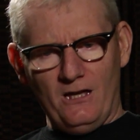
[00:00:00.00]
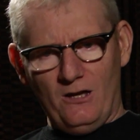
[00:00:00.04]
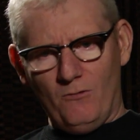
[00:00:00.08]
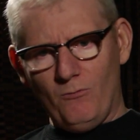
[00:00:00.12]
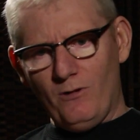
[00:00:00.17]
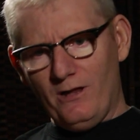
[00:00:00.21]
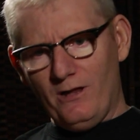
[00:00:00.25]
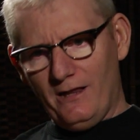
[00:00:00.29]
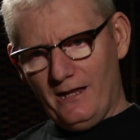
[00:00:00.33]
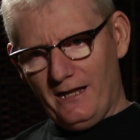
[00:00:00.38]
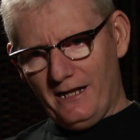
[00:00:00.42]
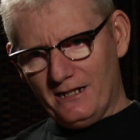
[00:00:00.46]

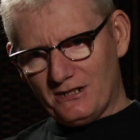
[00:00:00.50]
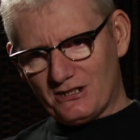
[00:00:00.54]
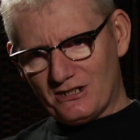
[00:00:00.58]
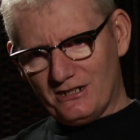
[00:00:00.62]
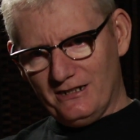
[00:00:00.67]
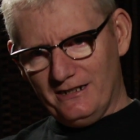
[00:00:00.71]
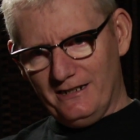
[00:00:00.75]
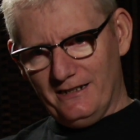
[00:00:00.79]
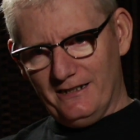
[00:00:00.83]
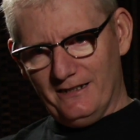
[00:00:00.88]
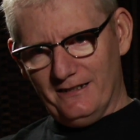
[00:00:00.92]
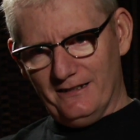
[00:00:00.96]
Well,
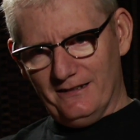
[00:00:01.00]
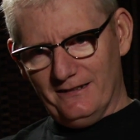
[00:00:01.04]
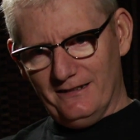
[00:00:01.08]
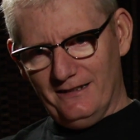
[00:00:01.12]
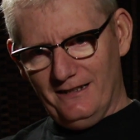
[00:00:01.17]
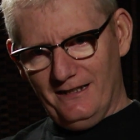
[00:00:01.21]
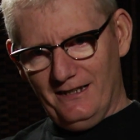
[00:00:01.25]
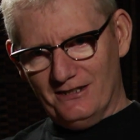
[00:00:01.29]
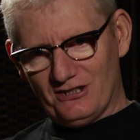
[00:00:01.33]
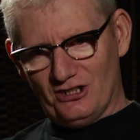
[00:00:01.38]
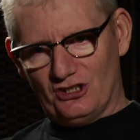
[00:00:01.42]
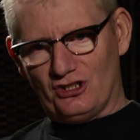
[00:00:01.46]
actually,
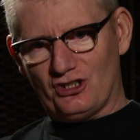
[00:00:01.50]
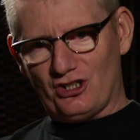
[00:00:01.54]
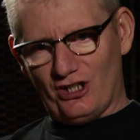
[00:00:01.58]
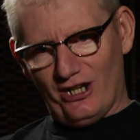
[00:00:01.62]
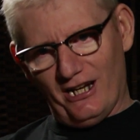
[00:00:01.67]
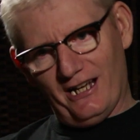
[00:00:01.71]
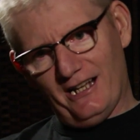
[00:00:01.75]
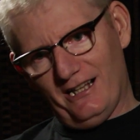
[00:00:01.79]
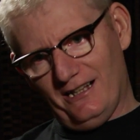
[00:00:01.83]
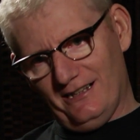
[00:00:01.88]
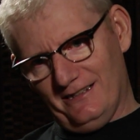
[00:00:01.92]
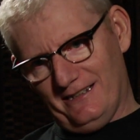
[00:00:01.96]
as a
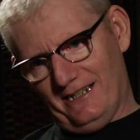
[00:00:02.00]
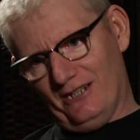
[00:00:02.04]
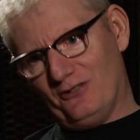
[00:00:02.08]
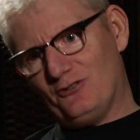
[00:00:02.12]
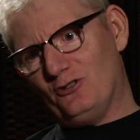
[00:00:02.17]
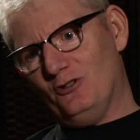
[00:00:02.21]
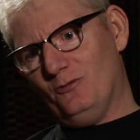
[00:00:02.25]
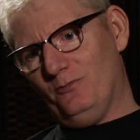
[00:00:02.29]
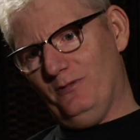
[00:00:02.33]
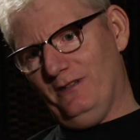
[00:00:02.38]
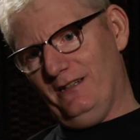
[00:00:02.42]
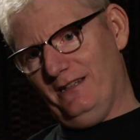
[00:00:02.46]
child, I
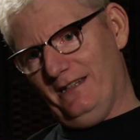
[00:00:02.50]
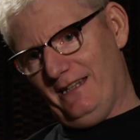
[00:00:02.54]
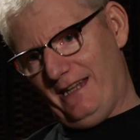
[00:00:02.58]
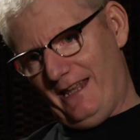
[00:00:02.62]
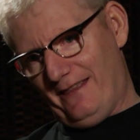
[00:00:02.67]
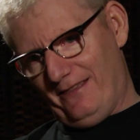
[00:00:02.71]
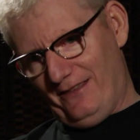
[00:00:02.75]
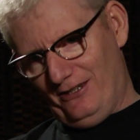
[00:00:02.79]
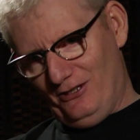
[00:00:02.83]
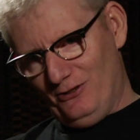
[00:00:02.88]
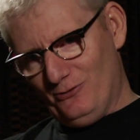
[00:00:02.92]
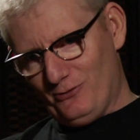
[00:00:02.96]
grew up in
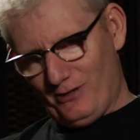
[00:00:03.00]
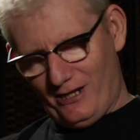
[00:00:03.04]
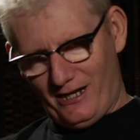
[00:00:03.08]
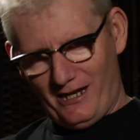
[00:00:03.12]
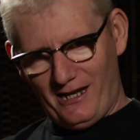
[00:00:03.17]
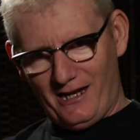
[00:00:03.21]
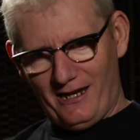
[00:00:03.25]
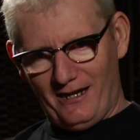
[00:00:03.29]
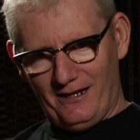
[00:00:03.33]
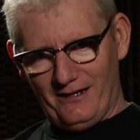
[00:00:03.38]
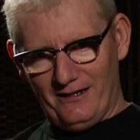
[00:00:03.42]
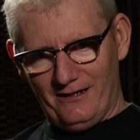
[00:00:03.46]
the
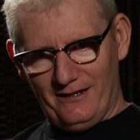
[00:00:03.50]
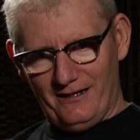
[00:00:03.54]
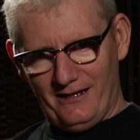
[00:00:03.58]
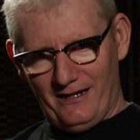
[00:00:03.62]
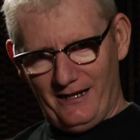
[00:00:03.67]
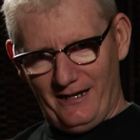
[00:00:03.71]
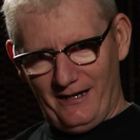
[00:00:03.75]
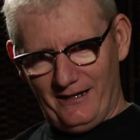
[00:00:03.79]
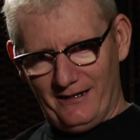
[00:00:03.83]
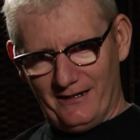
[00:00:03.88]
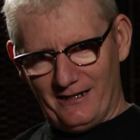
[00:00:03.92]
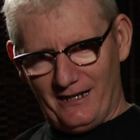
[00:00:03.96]
UK,
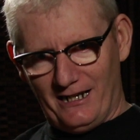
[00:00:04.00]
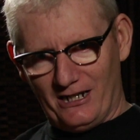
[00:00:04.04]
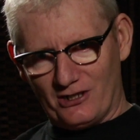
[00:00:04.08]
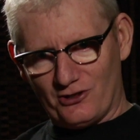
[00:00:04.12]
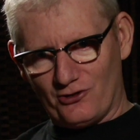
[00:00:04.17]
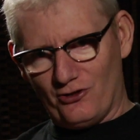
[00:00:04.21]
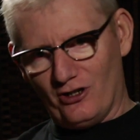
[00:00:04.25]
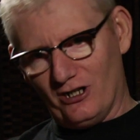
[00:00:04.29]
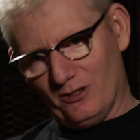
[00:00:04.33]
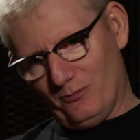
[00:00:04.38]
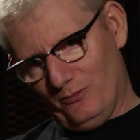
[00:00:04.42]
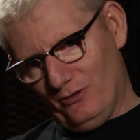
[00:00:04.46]
and
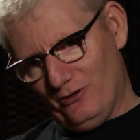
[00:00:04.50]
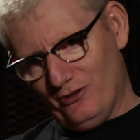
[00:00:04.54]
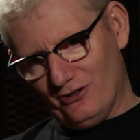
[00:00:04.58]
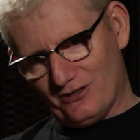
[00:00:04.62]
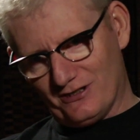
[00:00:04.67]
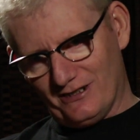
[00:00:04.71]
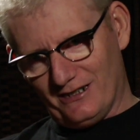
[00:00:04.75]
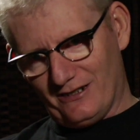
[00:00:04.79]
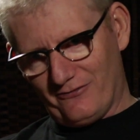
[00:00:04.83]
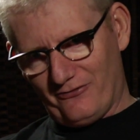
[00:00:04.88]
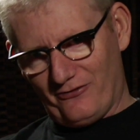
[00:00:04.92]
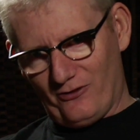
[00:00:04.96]
electronic
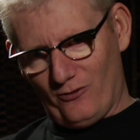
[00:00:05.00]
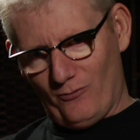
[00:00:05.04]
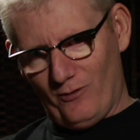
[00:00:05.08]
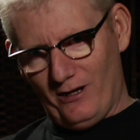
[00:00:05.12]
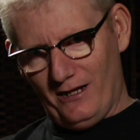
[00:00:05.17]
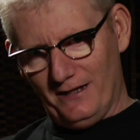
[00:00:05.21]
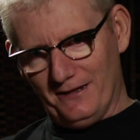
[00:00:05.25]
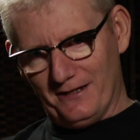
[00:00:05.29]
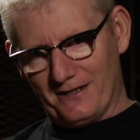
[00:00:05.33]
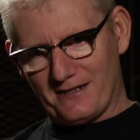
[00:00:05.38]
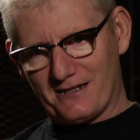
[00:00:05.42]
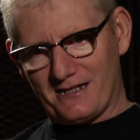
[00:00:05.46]
music for a
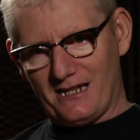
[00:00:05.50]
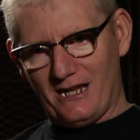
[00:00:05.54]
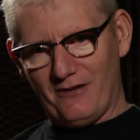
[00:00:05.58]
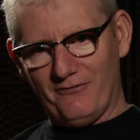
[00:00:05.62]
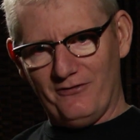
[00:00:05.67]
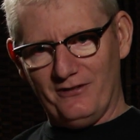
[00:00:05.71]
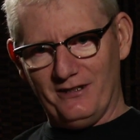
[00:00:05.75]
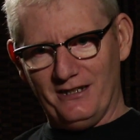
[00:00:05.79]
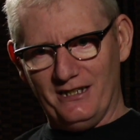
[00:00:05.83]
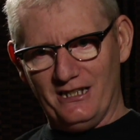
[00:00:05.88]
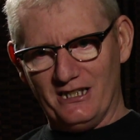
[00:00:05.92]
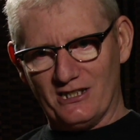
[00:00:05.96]
while in the
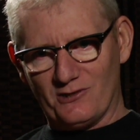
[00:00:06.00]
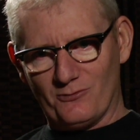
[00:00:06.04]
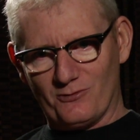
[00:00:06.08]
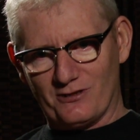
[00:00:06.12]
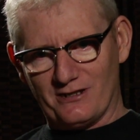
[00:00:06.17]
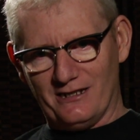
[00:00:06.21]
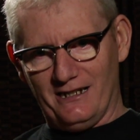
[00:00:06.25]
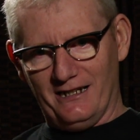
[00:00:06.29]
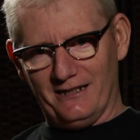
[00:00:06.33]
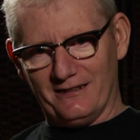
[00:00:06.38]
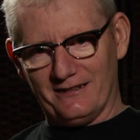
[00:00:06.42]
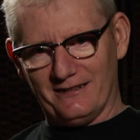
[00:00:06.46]
70s was
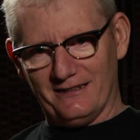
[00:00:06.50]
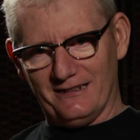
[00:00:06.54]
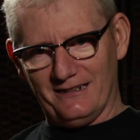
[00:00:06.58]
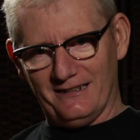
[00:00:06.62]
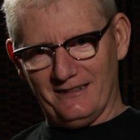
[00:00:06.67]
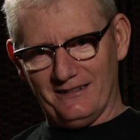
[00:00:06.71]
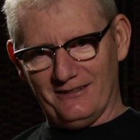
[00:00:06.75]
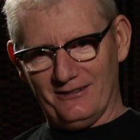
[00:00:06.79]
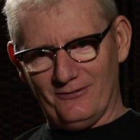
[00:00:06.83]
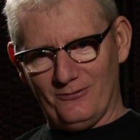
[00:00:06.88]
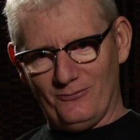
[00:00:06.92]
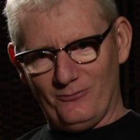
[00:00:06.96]
like,
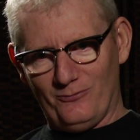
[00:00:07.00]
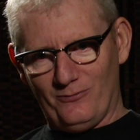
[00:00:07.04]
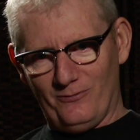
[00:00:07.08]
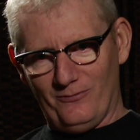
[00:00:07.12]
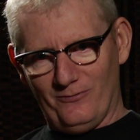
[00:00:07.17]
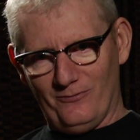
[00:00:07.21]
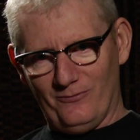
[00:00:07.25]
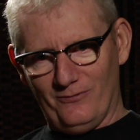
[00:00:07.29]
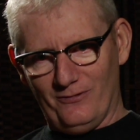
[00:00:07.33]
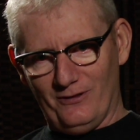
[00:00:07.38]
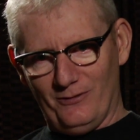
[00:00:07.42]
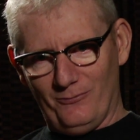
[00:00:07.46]

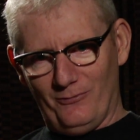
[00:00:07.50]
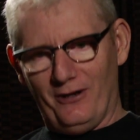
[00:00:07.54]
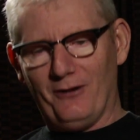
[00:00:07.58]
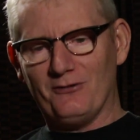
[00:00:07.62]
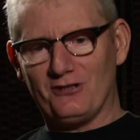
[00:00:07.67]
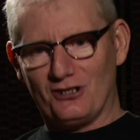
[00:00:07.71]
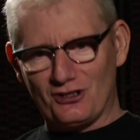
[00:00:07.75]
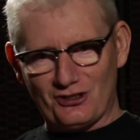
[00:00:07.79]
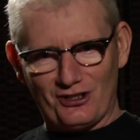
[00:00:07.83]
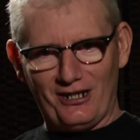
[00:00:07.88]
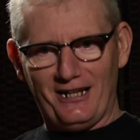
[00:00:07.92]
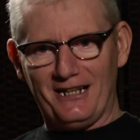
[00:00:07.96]
when I was
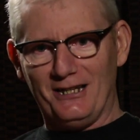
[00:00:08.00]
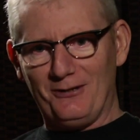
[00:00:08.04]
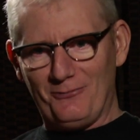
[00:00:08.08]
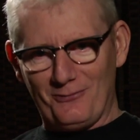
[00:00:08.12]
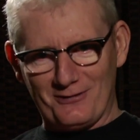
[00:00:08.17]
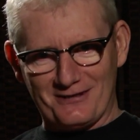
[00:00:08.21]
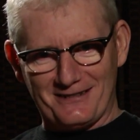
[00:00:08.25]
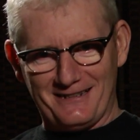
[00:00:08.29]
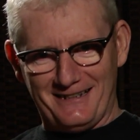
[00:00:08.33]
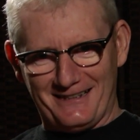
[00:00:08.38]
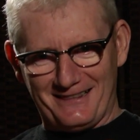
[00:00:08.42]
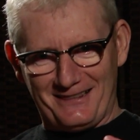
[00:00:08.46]
a child, it
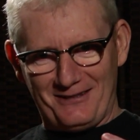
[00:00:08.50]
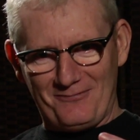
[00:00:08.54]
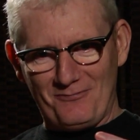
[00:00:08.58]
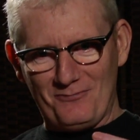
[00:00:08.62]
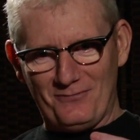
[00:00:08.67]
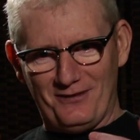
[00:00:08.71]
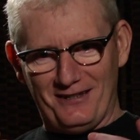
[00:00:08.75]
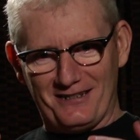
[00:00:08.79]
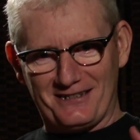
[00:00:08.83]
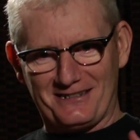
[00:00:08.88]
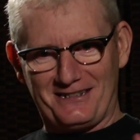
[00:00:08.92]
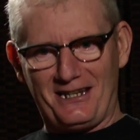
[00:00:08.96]
was like the
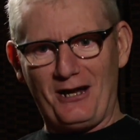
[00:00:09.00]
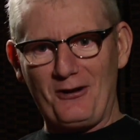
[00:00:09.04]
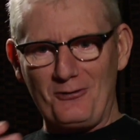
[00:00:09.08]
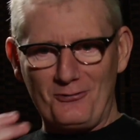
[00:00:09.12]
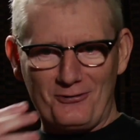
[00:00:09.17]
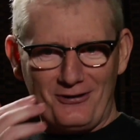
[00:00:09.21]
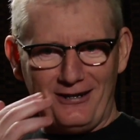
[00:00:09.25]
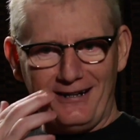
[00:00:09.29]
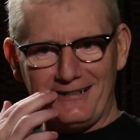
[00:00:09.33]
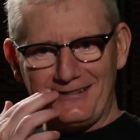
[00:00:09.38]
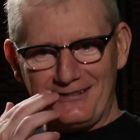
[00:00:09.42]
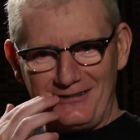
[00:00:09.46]

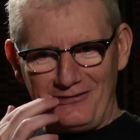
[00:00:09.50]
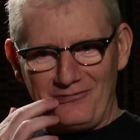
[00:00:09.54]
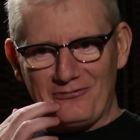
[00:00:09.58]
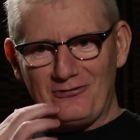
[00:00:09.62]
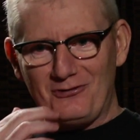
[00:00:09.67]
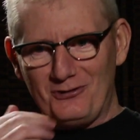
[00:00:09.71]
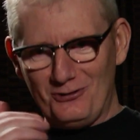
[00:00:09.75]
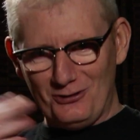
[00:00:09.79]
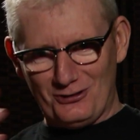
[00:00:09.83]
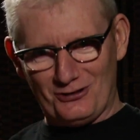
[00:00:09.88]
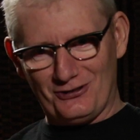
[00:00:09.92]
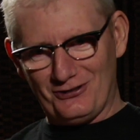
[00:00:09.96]
soundtrack to the
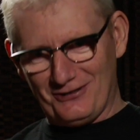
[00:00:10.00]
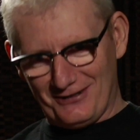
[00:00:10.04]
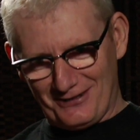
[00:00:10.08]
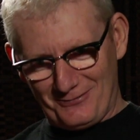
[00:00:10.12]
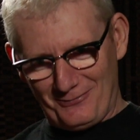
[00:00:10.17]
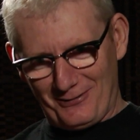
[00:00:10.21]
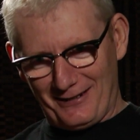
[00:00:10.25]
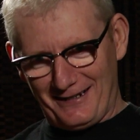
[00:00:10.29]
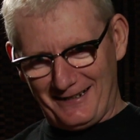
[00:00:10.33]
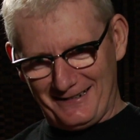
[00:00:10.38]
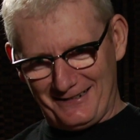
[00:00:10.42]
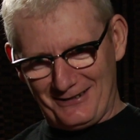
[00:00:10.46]
future is
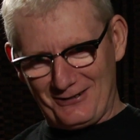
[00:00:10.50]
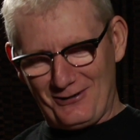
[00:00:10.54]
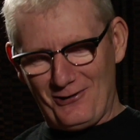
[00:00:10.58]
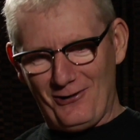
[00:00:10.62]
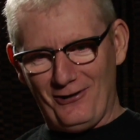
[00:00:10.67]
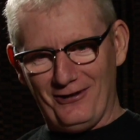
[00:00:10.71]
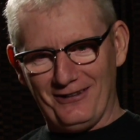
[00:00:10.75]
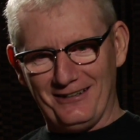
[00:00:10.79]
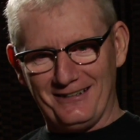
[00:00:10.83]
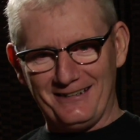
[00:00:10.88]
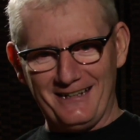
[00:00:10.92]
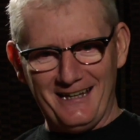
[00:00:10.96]
what I like to
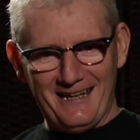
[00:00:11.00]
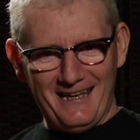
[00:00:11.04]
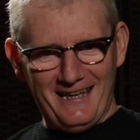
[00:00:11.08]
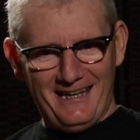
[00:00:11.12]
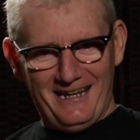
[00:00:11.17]
call it.